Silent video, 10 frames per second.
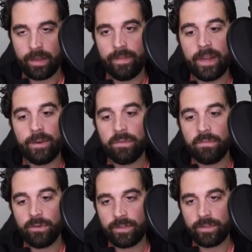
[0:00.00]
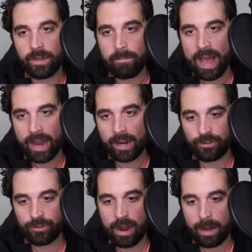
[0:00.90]
Then we move to Pack
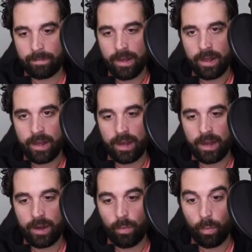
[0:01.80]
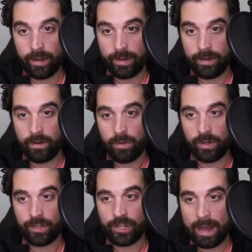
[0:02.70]
Drop 1,
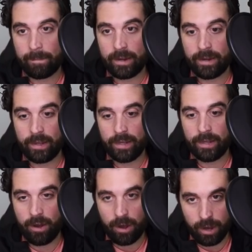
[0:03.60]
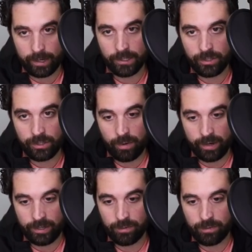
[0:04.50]
which happened in August
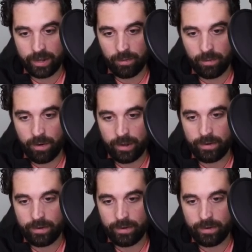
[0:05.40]
2021.